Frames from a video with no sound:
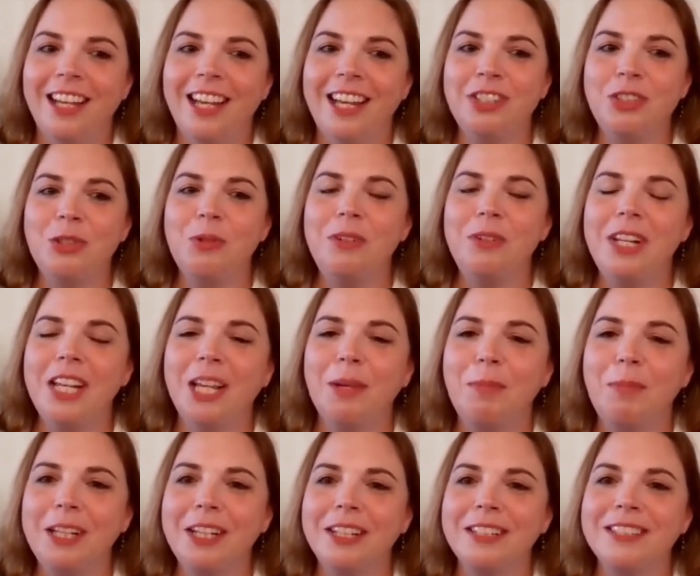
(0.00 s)
It's unique
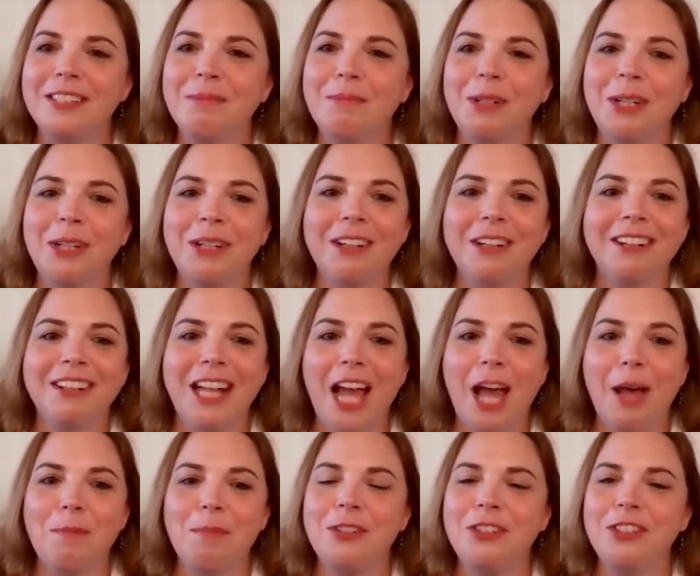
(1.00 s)
because the miracle
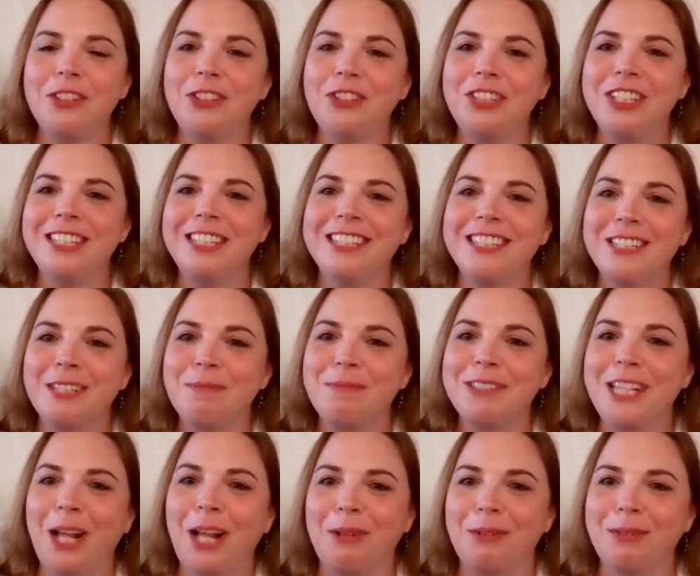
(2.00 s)
happened to Jesus
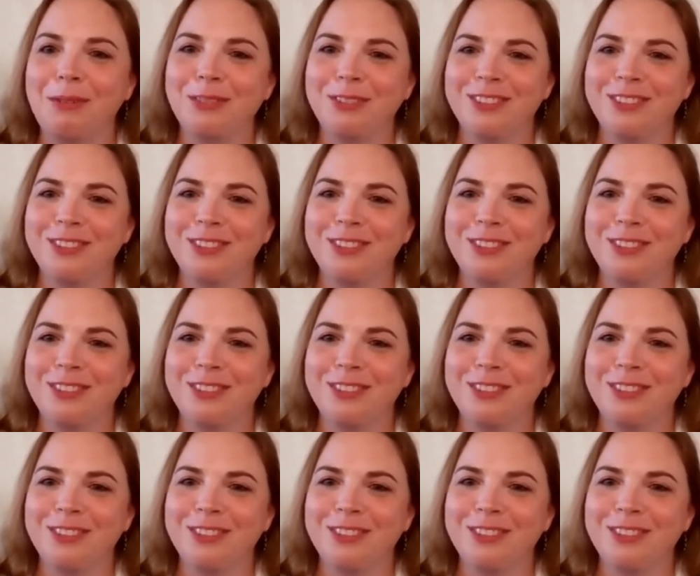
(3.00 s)
himself.